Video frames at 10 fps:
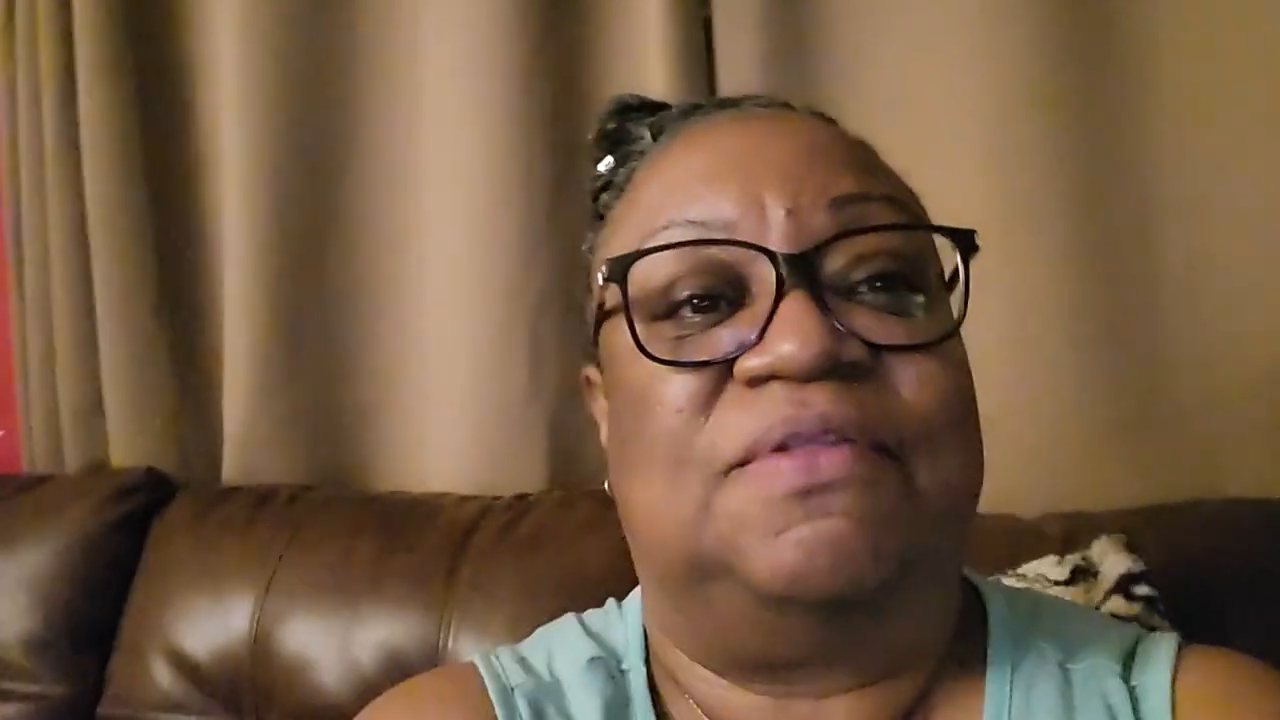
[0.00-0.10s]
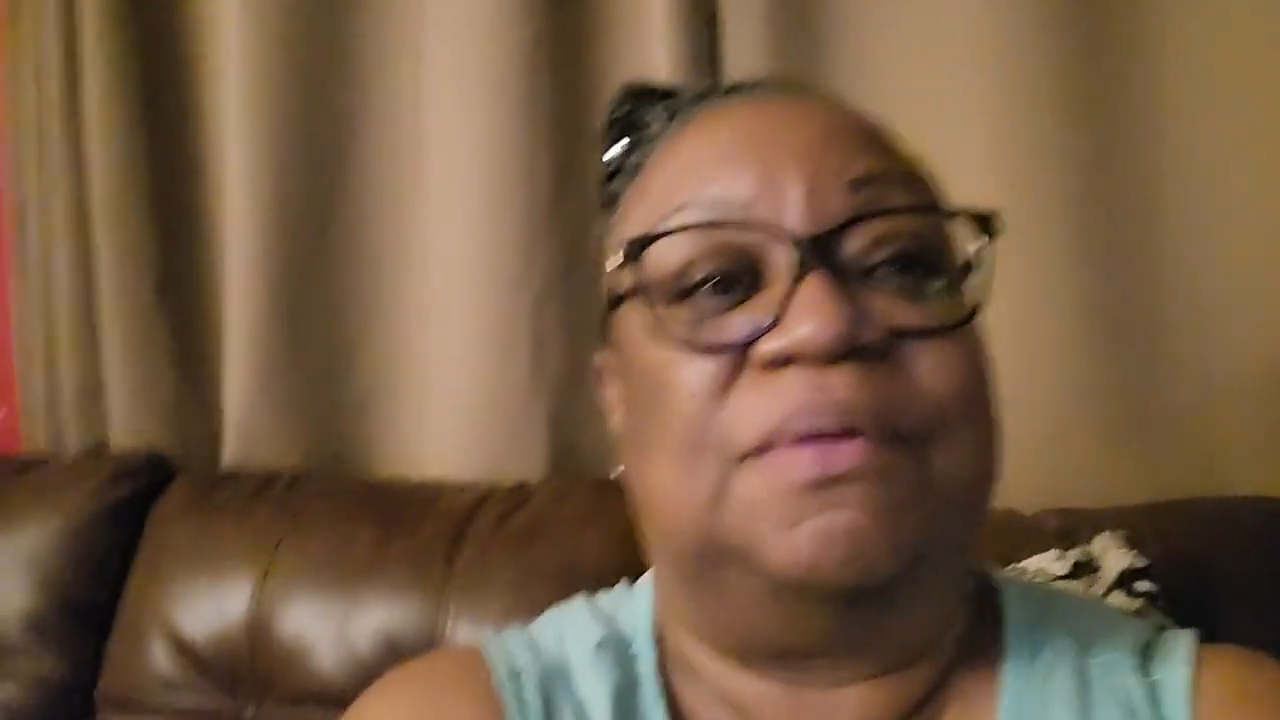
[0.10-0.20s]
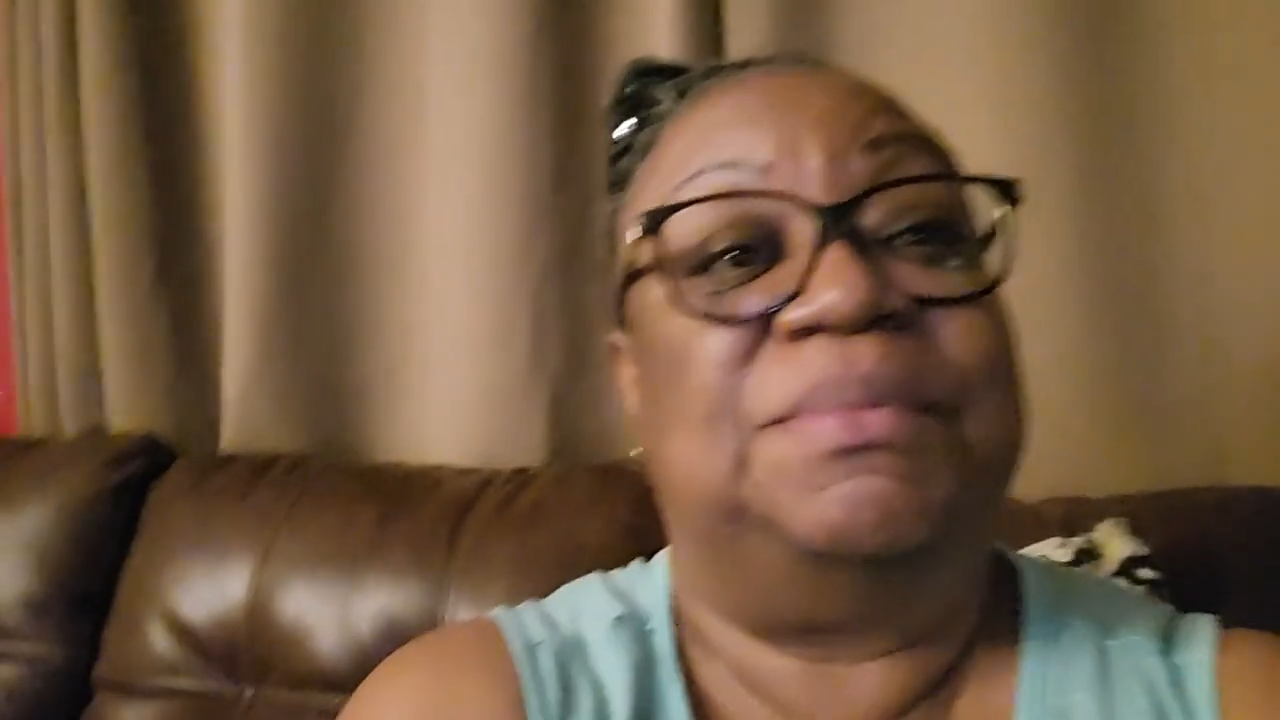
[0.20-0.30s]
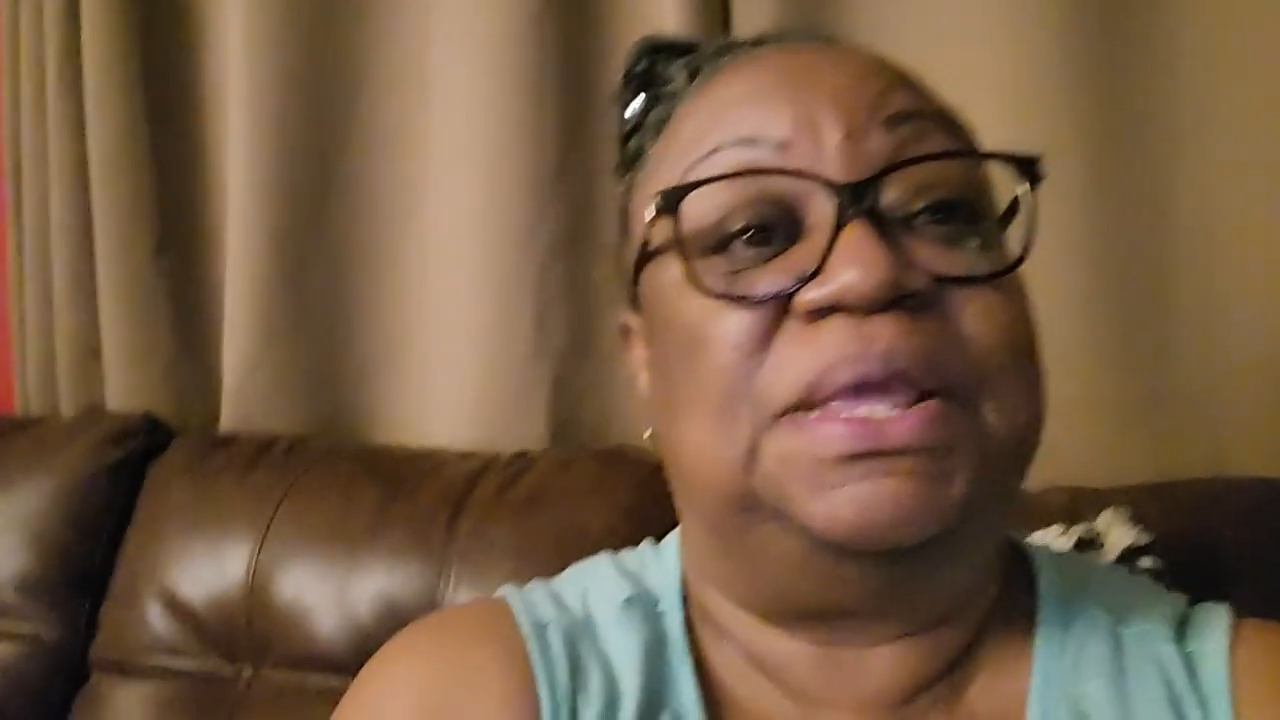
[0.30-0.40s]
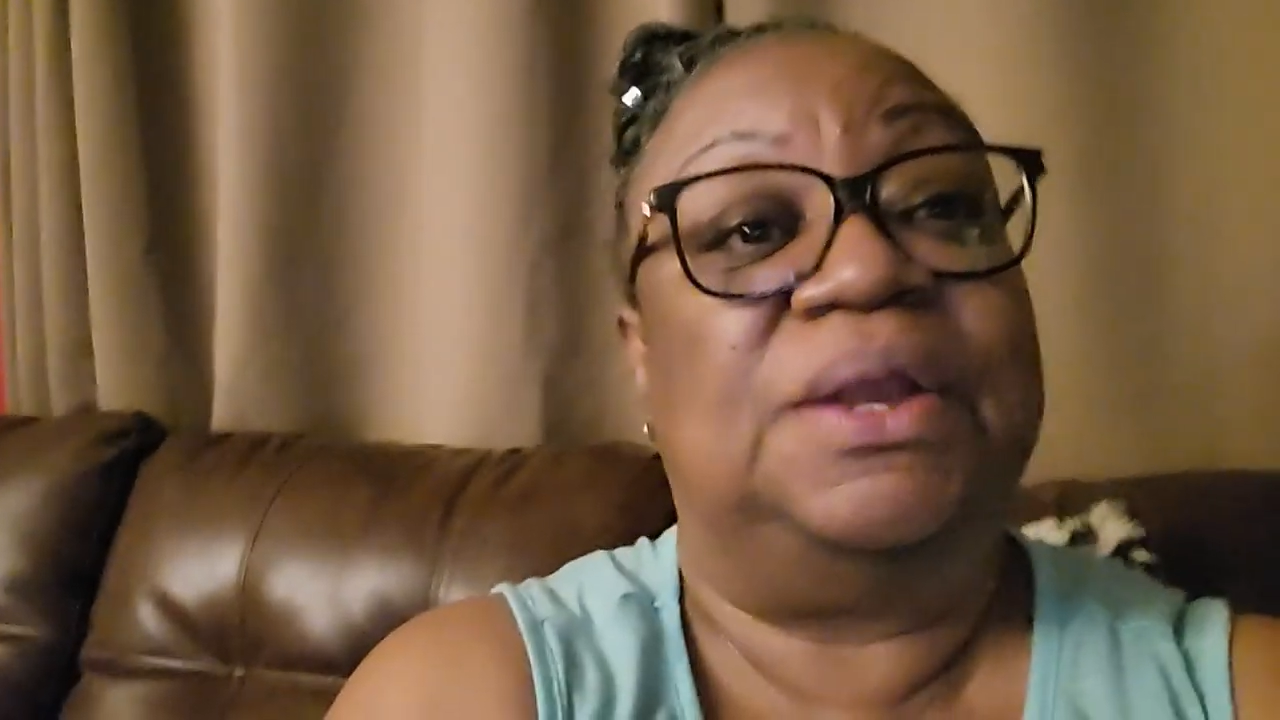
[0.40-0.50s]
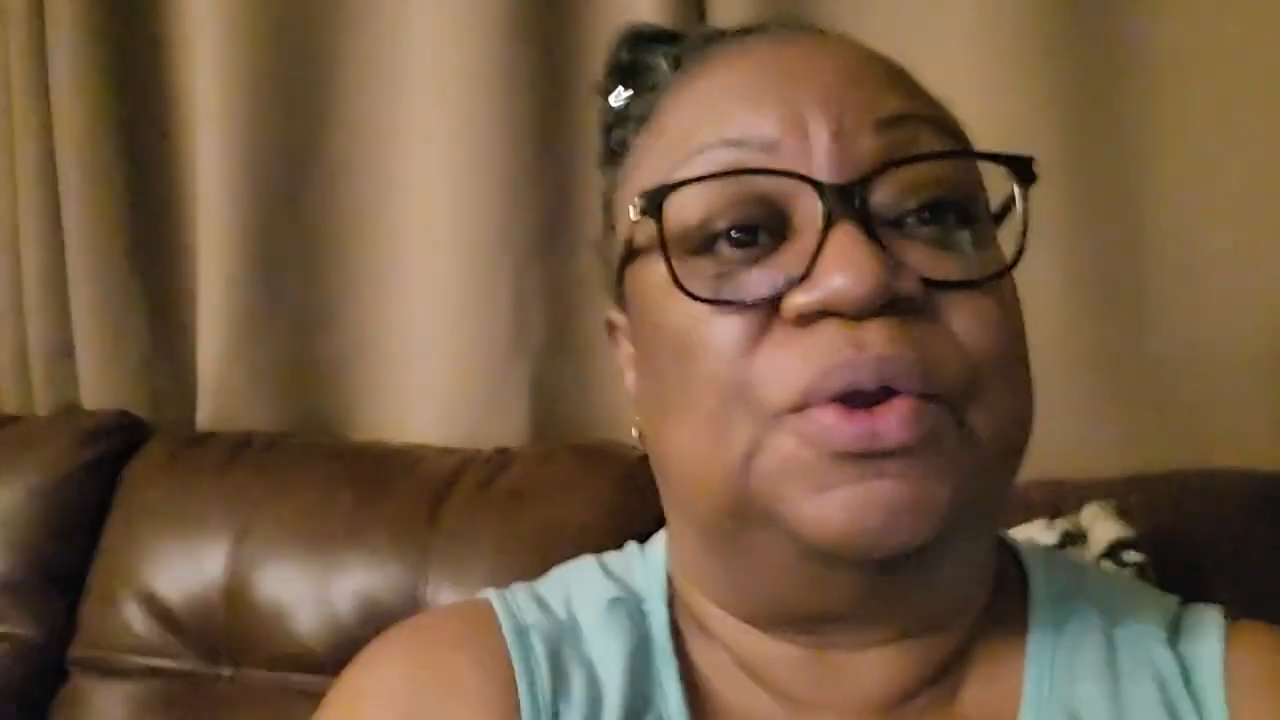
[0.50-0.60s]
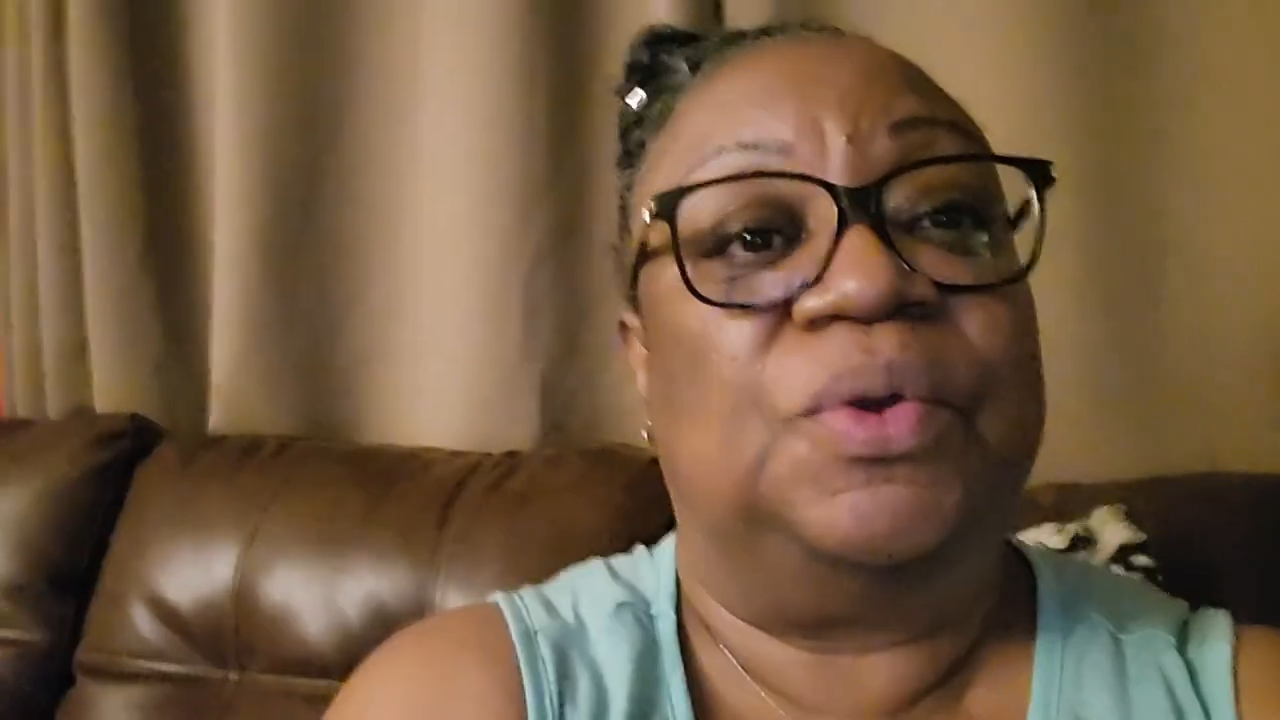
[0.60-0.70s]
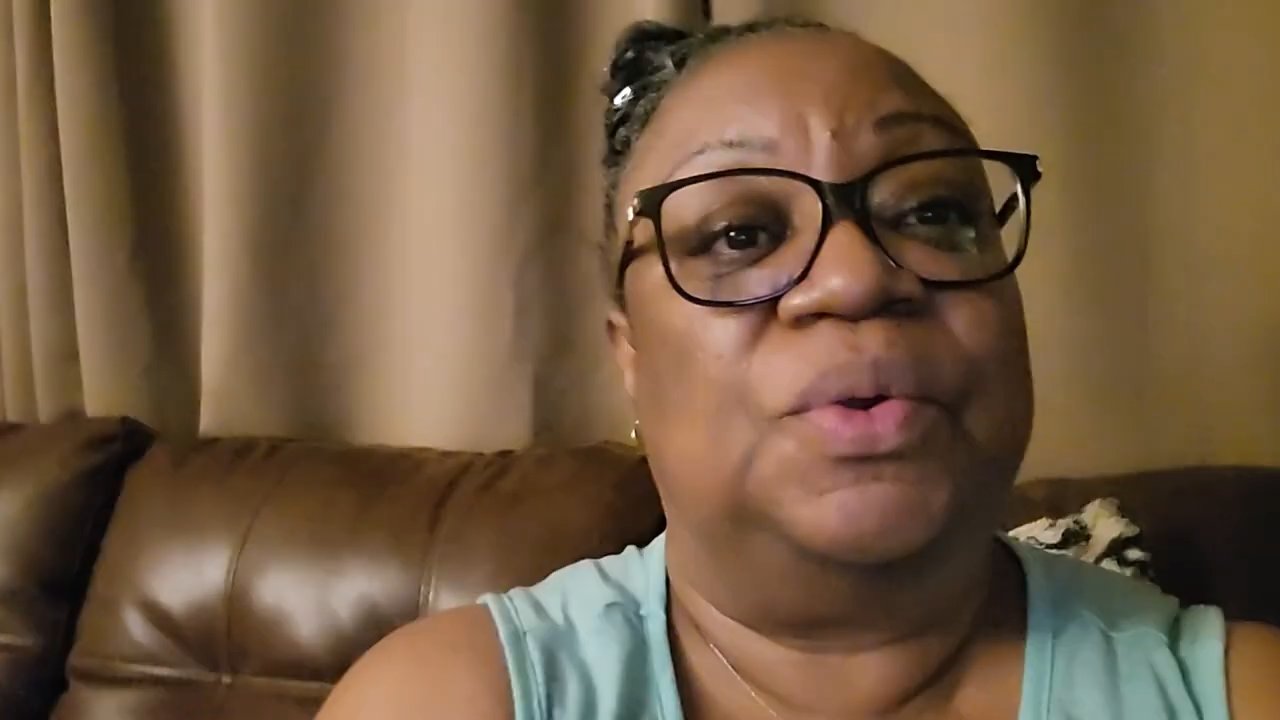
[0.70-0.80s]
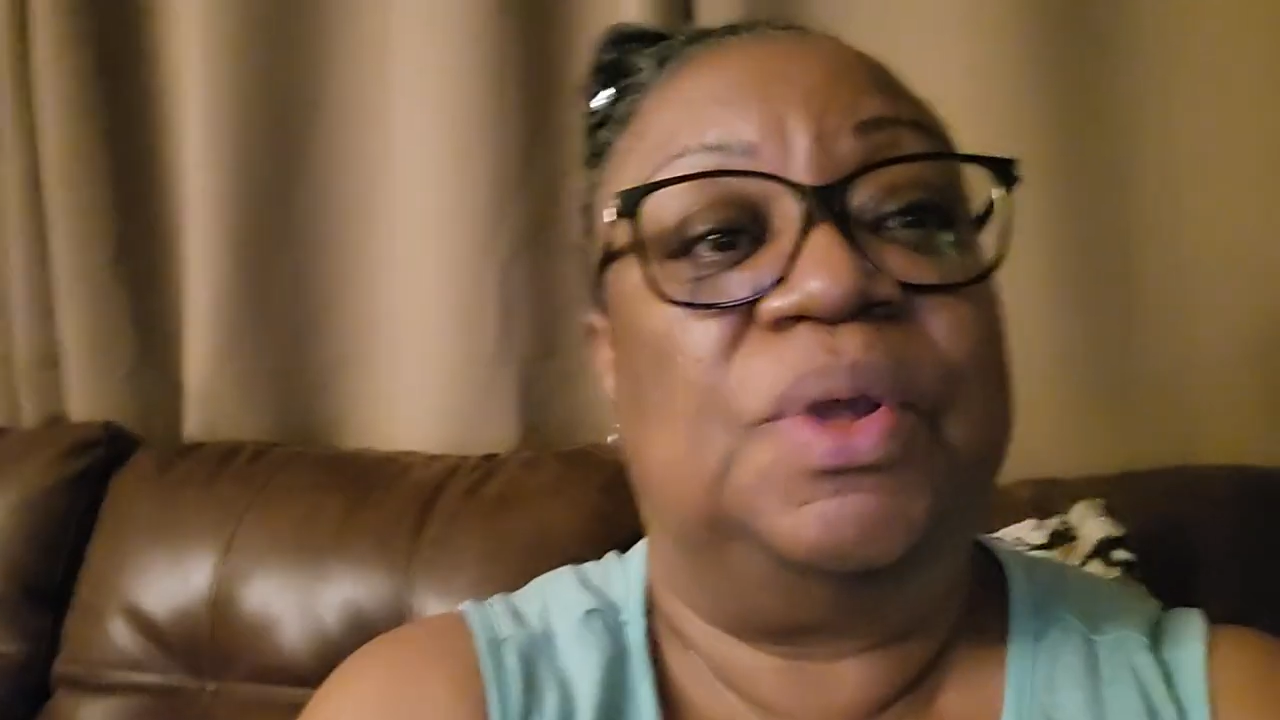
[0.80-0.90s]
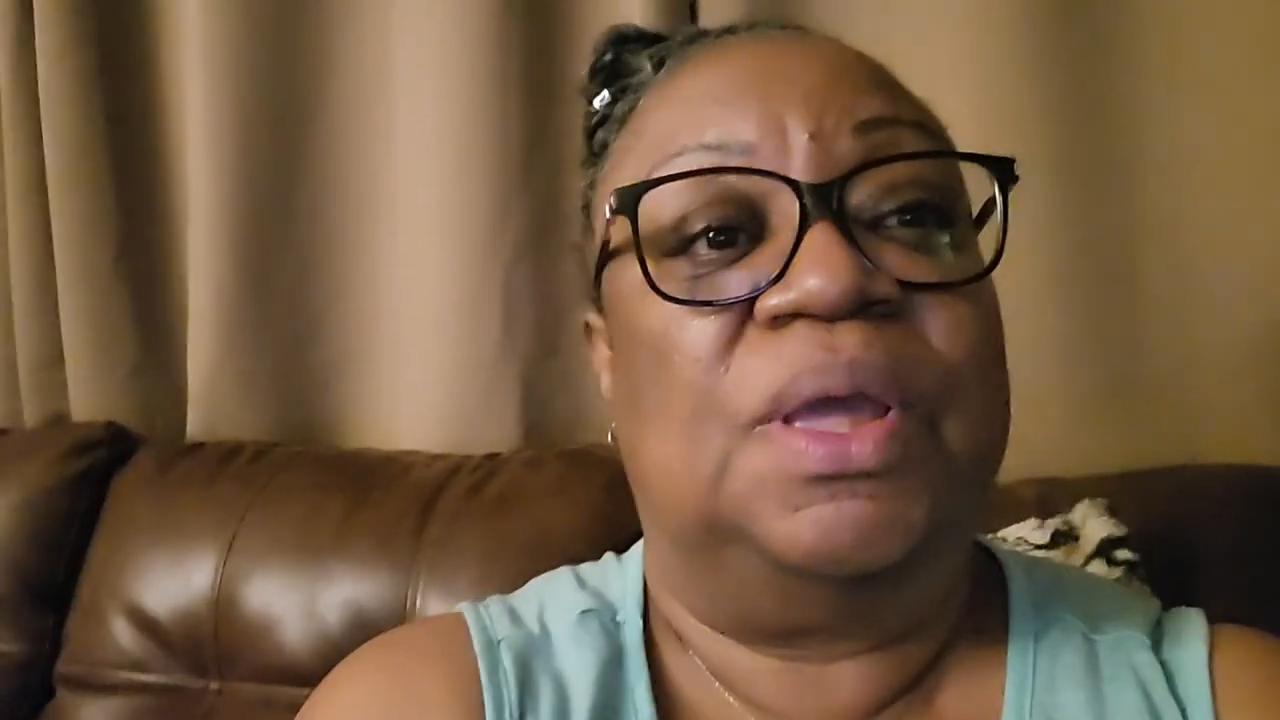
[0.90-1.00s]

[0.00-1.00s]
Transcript: some dinner